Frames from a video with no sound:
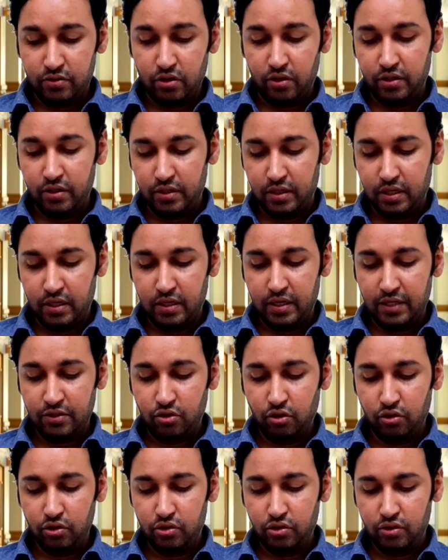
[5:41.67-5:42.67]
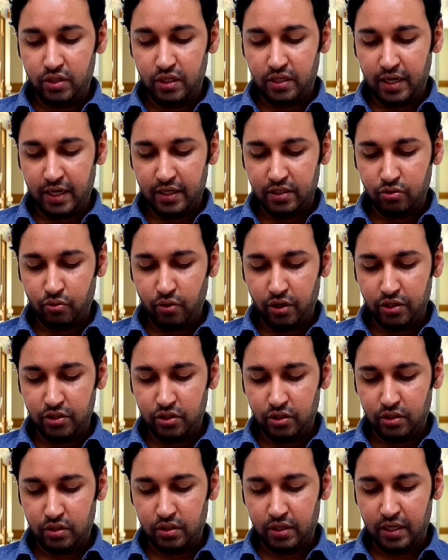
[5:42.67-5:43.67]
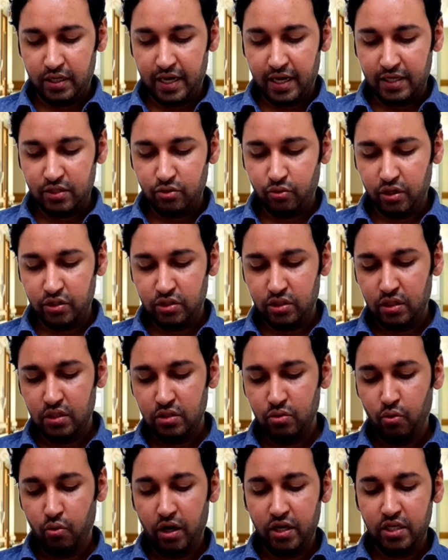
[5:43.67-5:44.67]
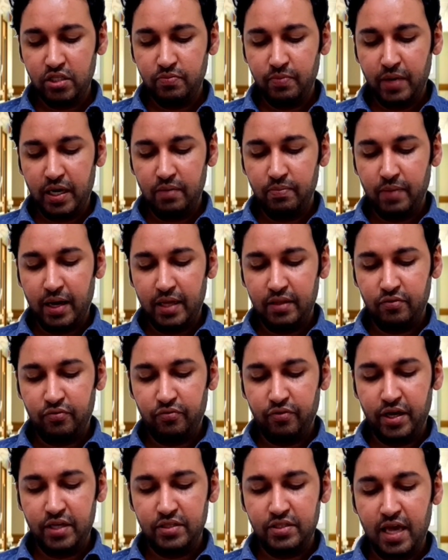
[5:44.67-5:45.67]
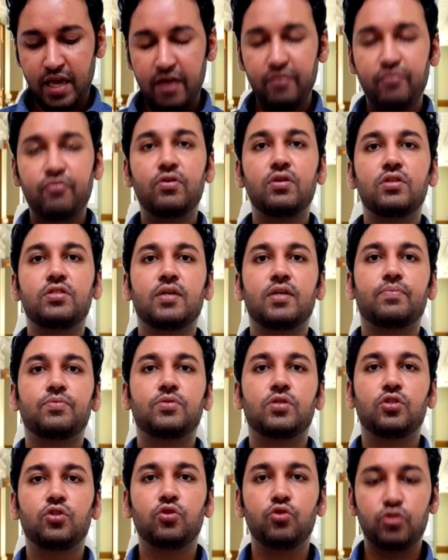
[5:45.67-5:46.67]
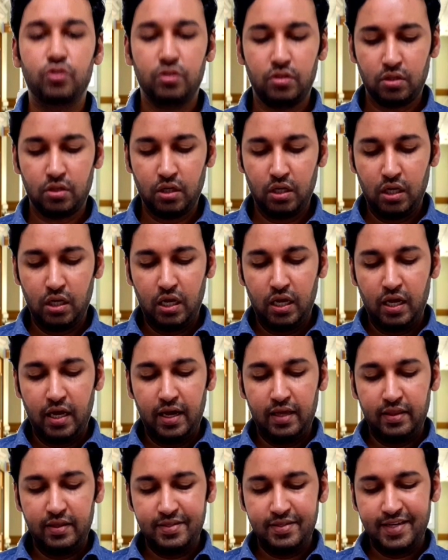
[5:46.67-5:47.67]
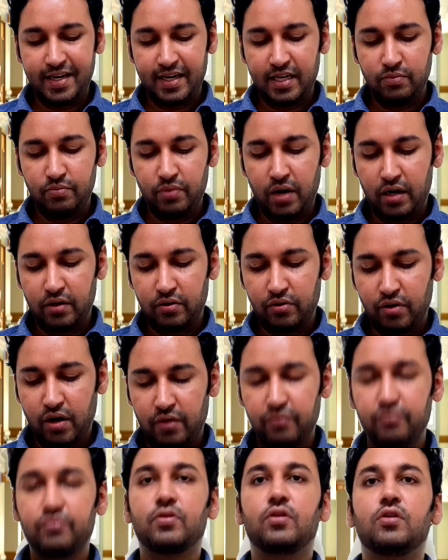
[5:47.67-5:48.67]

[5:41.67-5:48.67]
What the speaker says: Let's go to the next question. The next question is, what is meant by the phrase effort substitution in the second paragraph?